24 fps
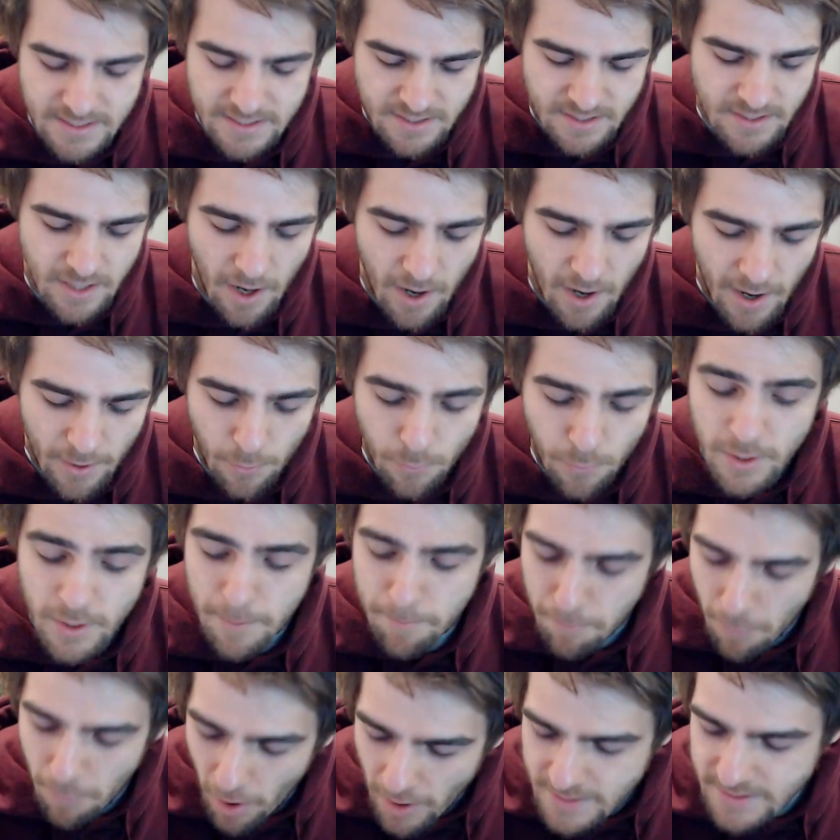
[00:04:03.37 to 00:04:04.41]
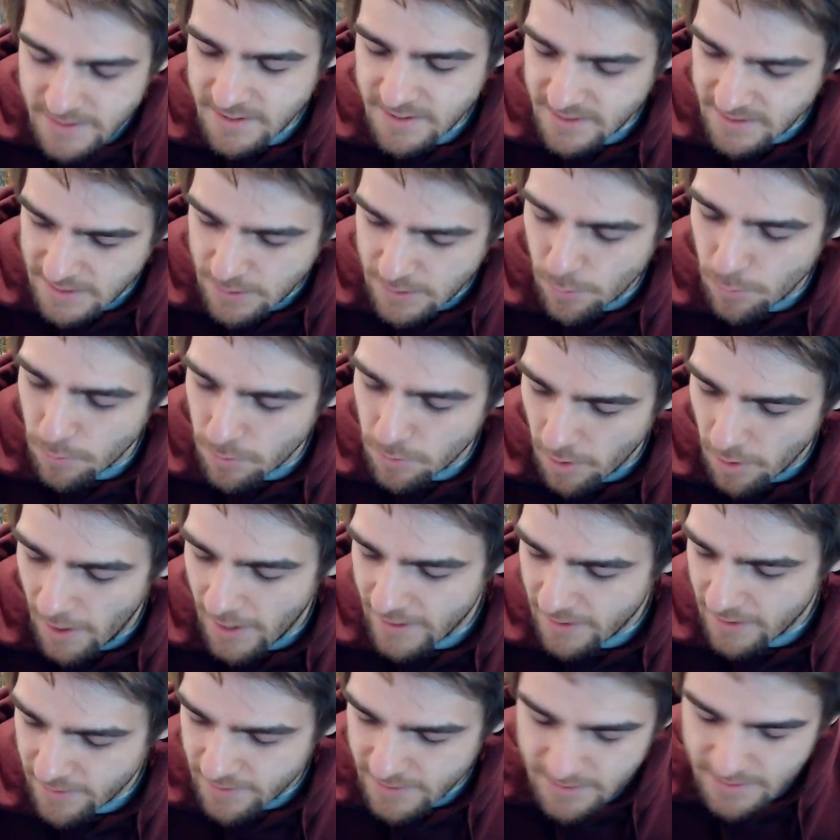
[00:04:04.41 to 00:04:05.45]
style, you might still
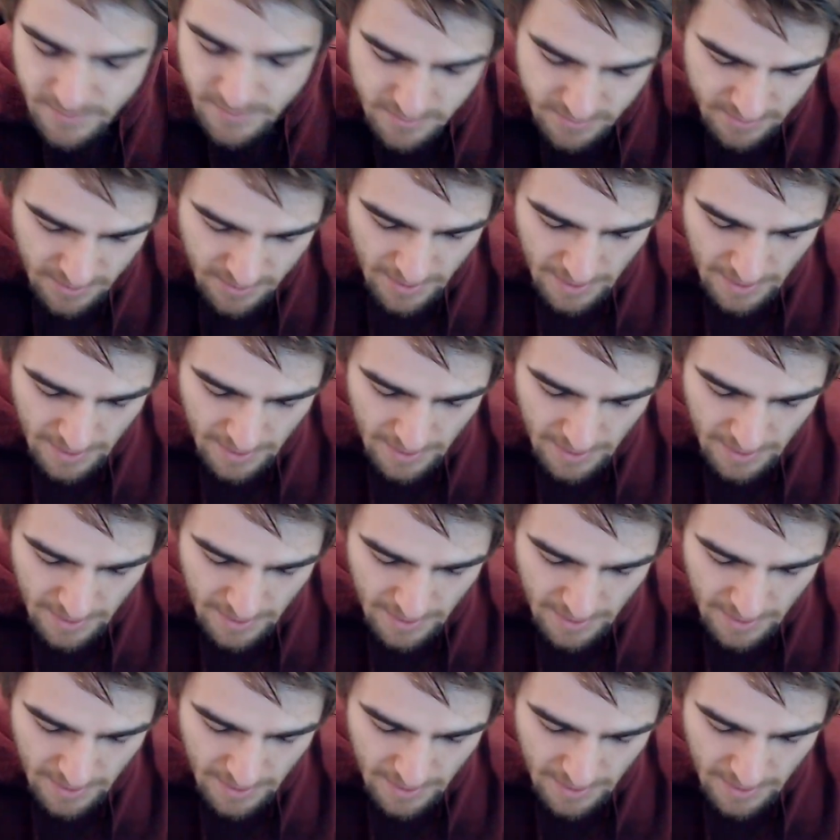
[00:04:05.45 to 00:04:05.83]
like this.